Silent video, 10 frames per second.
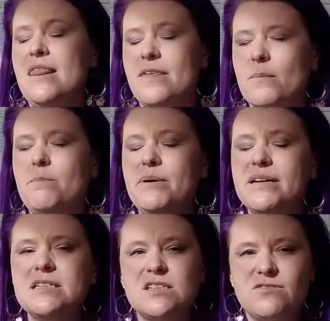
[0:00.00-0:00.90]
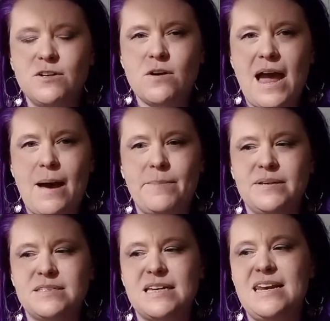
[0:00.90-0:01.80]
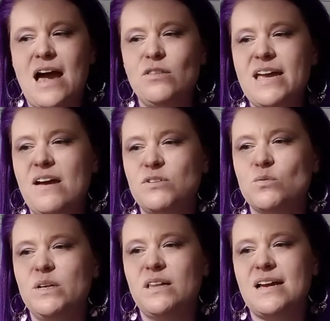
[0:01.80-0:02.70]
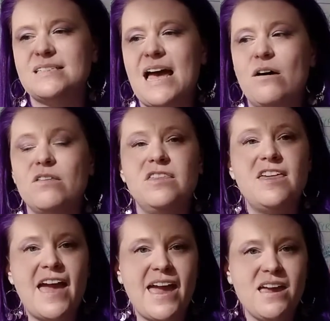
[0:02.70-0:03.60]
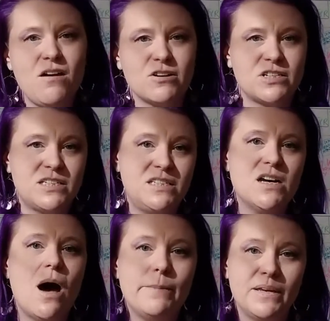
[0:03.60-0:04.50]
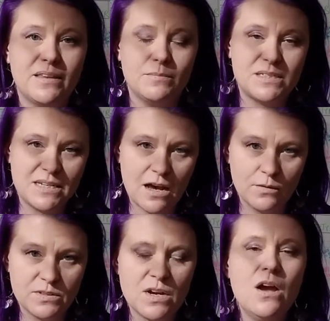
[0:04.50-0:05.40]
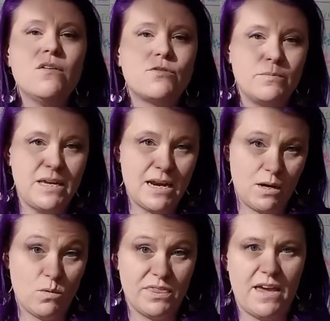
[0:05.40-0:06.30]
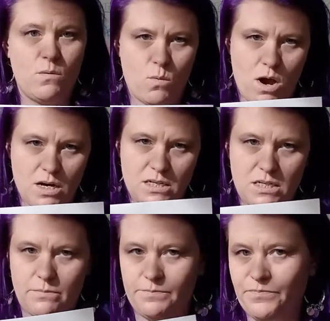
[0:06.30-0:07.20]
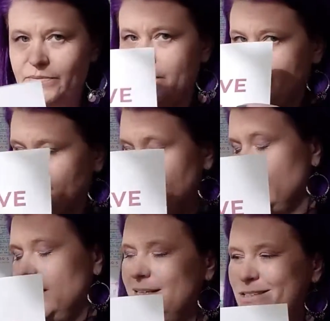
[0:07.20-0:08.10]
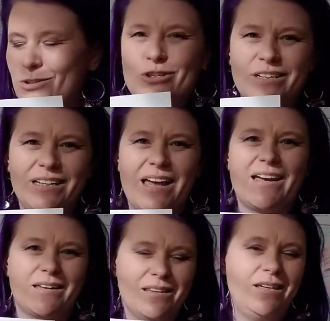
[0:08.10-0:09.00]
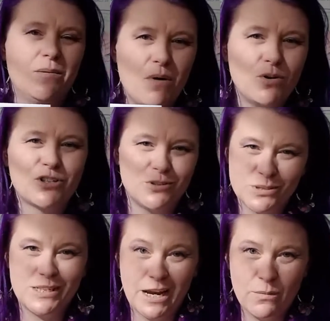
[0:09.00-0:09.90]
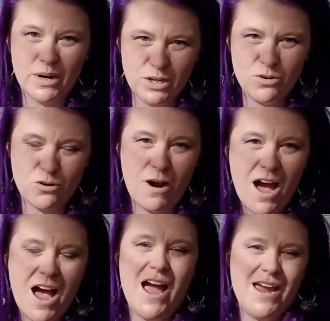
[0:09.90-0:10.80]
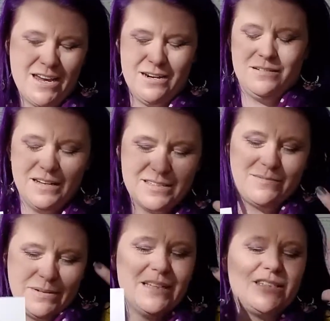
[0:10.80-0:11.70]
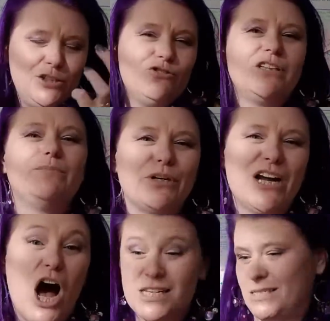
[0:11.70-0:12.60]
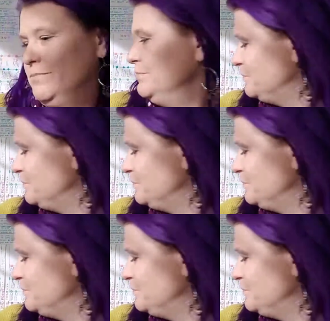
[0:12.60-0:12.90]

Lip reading: Their biggest fear happens, and now they have to realize how they are stopping themselves from getting what they want. It's usually like the emotional scene where you cry, and it's usually pretty awesome.